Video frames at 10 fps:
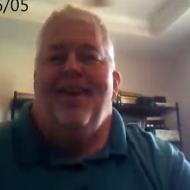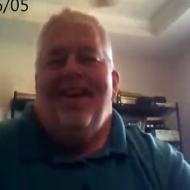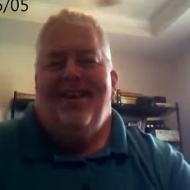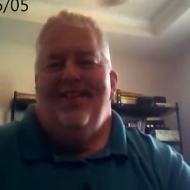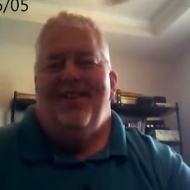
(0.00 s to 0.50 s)

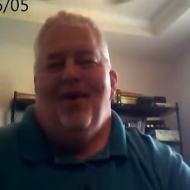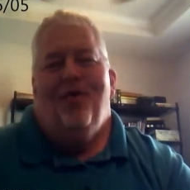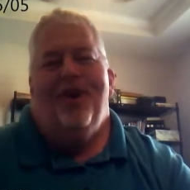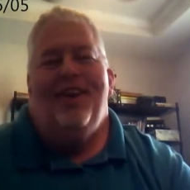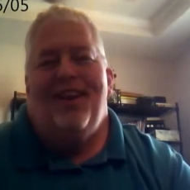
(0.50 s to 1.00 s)
And so
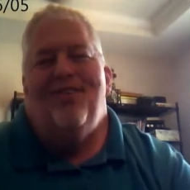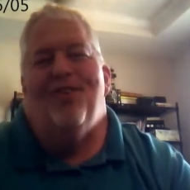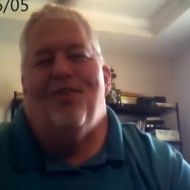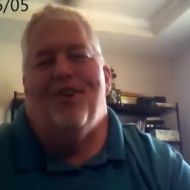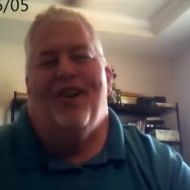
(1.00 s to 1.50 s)
we need
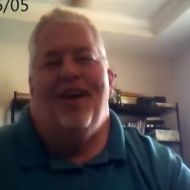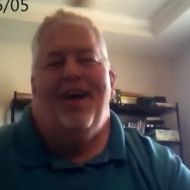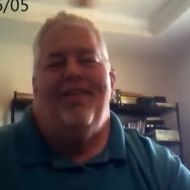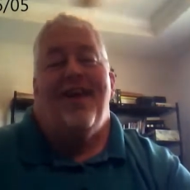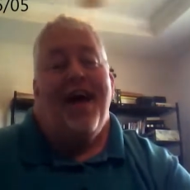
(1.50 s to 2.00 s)
to
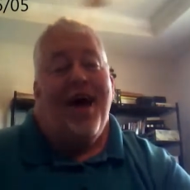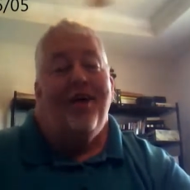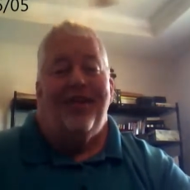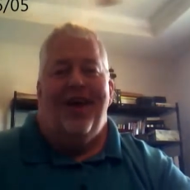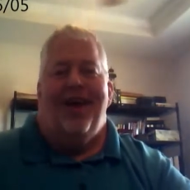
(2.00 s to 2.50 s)
realize how
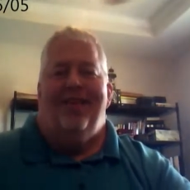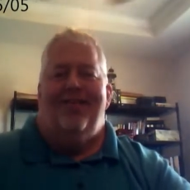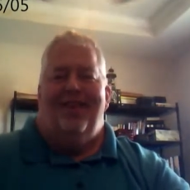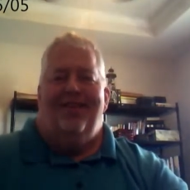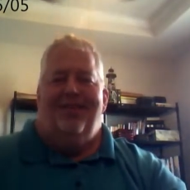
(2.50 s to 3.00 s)
to access